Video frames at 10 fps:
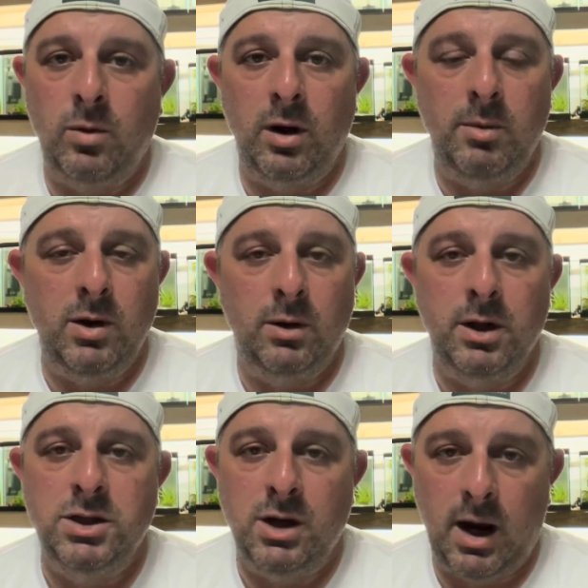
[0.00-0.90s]
We're going to be doing a
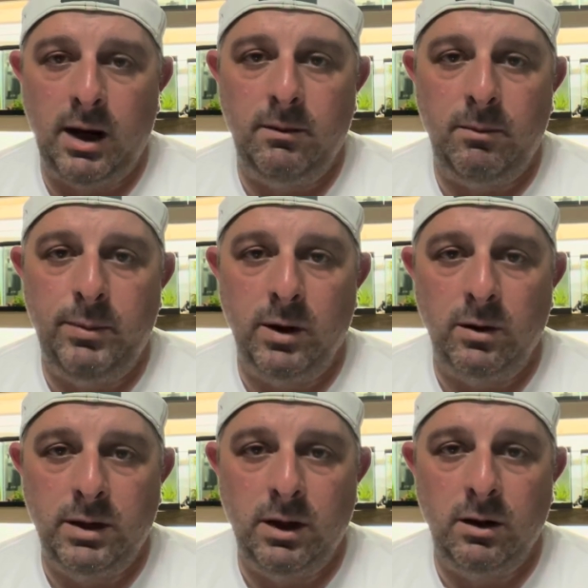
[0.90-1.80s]
giant
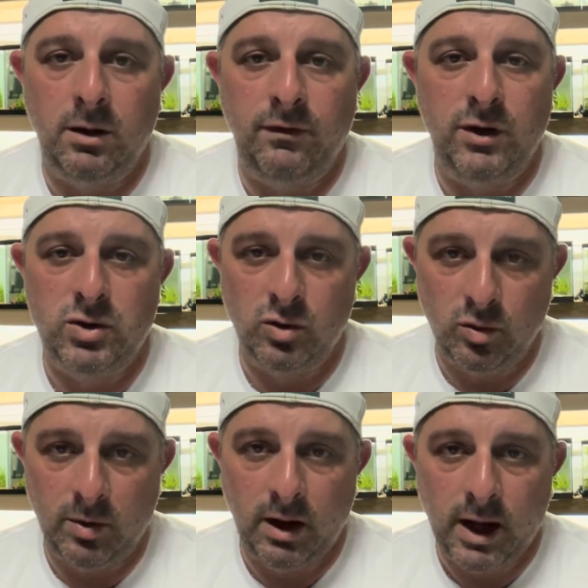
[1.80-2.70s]
build here in the fish
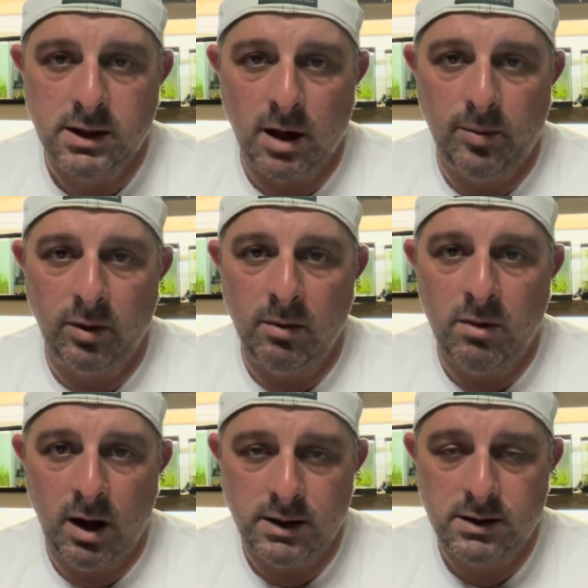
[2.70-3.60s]
room in the next couple of
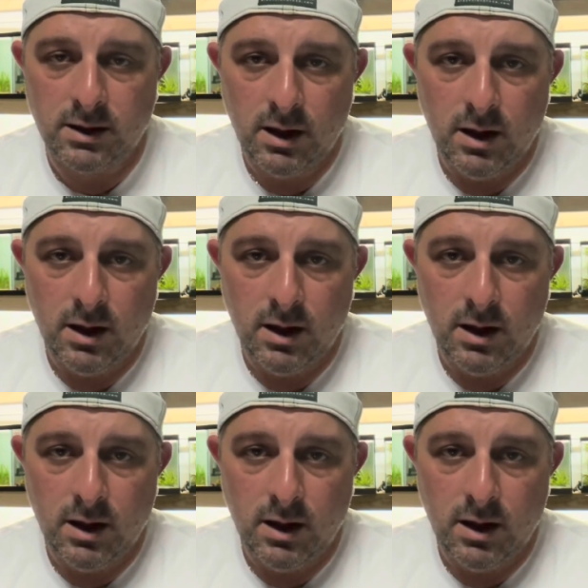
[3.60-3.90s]
months.